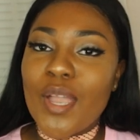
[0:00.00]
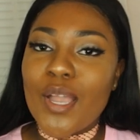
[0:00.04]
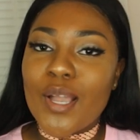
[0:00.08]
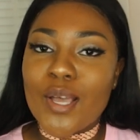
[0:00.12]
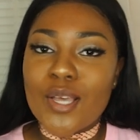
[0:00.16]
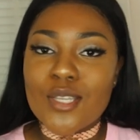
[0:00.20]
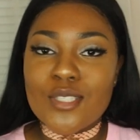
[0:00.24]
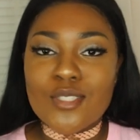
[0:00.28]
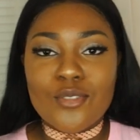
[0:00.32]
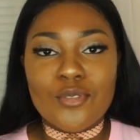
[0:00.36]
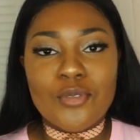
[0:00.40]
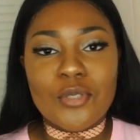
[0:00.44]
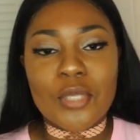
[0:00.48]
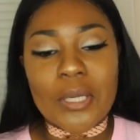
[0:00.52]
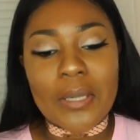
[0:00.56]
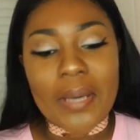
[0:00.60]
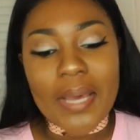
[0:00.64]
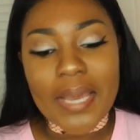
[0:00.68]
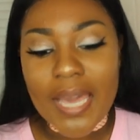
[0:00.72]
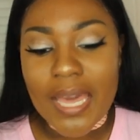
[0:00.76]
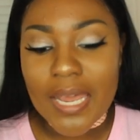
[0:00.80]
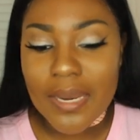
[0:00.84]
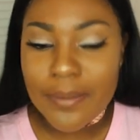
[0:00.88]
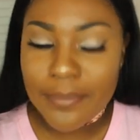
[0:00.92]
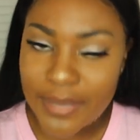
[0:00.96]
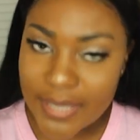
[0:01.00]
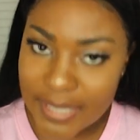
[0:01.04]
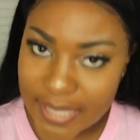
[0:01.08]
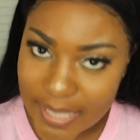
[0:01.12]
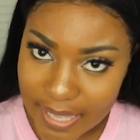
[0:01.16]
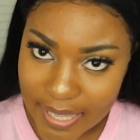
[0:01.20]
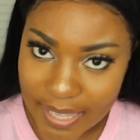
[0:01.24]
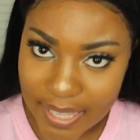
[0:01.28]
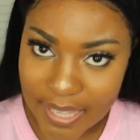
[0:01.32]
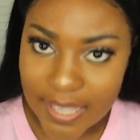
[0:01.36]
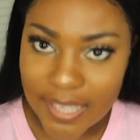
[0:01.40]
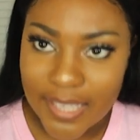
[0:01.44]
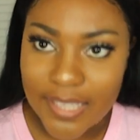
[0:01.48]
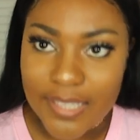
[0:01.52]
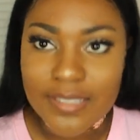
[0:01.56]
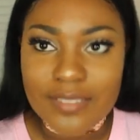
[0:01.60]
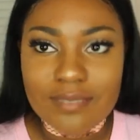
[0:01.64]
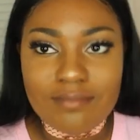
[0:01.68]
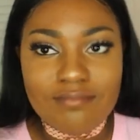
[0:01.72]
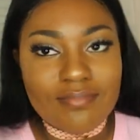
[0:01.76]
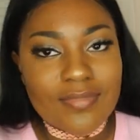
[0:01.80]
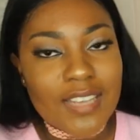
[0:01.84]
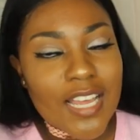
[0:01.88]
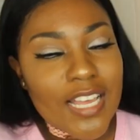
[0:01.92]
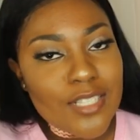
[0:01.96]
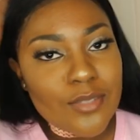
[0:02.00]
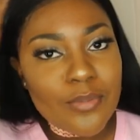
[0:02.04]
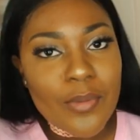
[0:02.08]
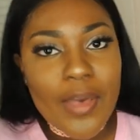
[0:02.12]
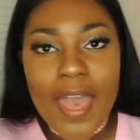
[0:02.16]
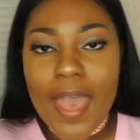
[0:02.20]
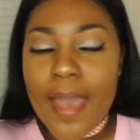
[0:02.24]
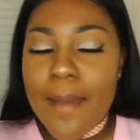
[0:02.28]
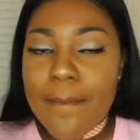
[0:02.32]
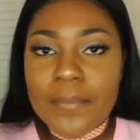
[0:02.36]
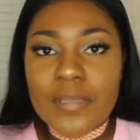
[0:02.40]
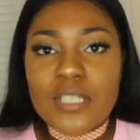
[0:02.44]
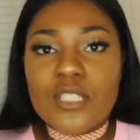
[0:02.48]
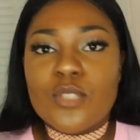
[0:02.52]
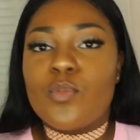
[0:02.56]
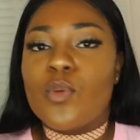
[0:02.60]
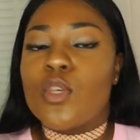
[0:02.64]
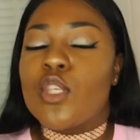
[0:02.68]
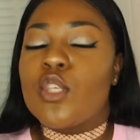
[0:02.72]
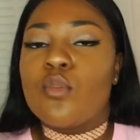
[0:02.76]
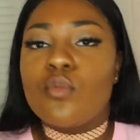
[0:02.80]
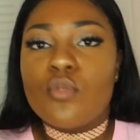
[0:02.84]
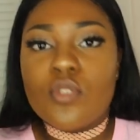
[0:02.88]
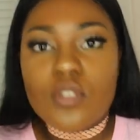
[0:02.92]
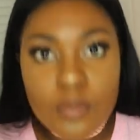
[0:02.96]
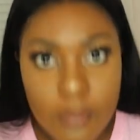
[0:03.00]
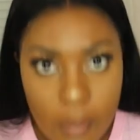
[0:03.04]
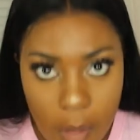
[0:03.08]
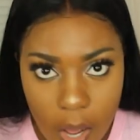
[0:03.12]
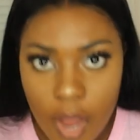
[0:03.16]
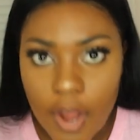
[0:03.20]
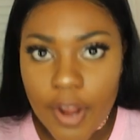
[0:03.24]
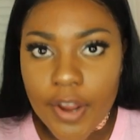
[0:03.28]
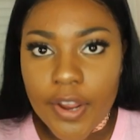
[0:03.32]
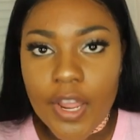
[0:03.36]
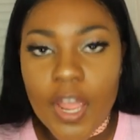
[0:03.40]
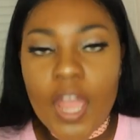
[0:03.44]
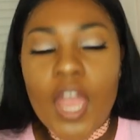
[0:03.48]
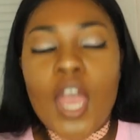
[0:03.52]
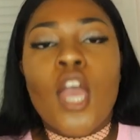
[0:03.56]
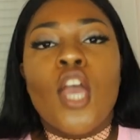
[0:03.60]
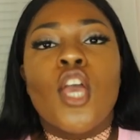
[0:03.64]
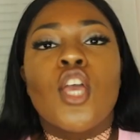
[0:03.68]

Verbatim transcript: because you know I got a big head that's what happens when you smart